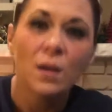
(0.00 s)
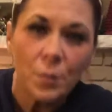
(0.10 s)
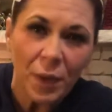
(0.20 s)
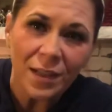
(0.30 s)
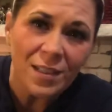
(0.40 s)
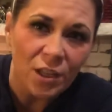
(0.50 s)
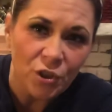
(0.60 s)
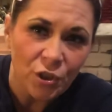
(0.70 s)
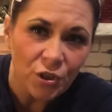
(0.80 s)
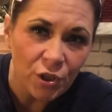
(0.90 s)
Pay
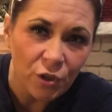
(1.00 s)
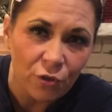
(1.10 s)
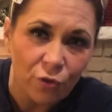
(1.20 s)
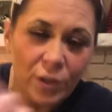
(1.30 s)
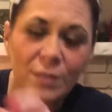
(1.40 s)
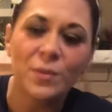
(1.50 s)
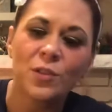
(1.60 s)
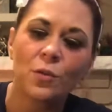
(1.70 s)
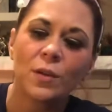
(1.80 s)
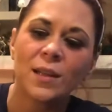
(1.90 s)
attention to your dreams,
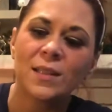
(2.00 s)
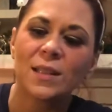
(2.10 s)
Taurus.